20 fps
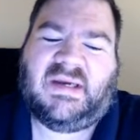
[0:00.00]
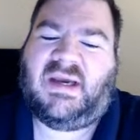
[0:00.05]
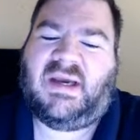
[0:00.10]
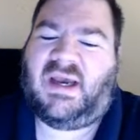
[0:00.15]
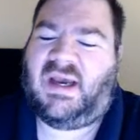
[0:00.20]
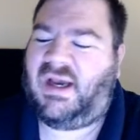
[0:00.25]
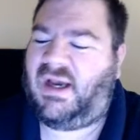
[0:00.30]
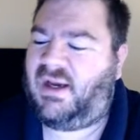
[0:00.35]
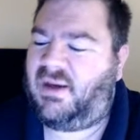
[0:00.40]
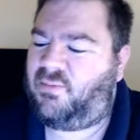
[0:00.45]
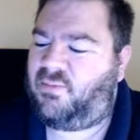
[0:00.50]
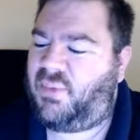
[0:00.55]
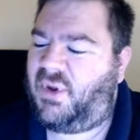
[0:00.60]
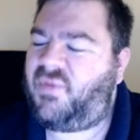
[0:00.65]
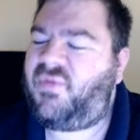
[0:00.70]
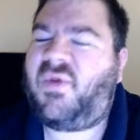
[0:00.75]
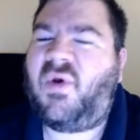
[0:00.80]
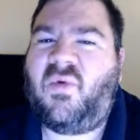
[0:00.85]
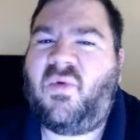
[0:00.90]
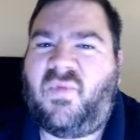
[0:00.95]

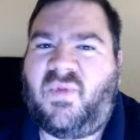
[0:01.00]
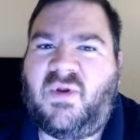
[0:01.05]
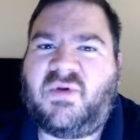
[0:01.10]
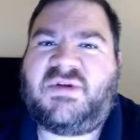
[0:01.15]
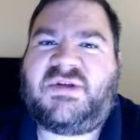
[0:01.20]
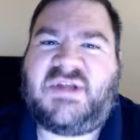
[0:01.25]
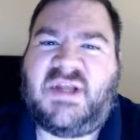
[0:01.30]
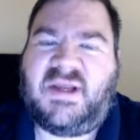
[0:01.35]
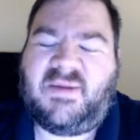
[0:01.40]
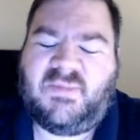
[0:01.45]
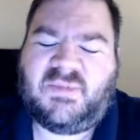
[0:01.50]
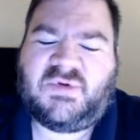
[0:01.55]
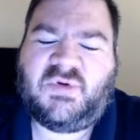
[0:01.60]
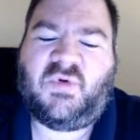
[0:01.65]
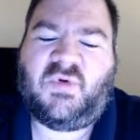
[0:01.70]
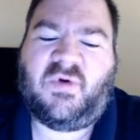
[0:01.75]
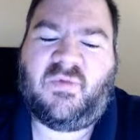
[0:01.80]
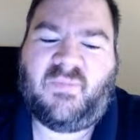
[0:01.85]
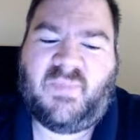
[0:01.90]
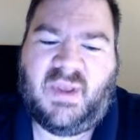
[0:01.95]
But there seemed to
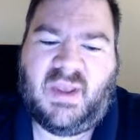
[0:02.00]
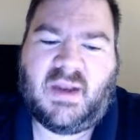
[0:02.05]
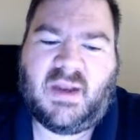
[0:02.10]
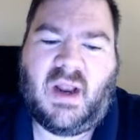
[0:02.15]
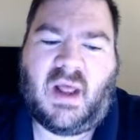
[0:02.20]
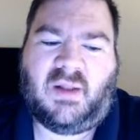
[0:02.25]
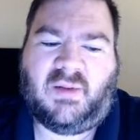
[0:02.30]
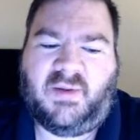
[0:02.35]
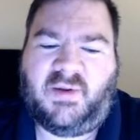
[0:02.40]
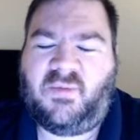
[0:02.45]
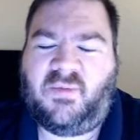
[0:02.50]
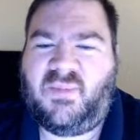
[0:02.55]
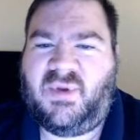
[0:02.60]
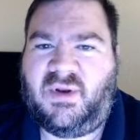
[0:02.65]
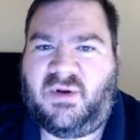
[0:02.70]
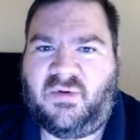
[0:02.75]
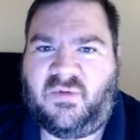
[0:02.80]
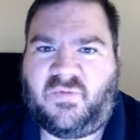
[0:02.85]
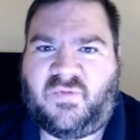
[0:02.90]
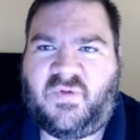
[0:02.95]
have been a little bit
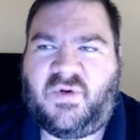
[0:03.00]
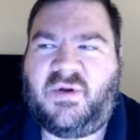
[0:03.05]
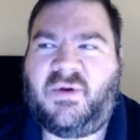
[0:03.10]
of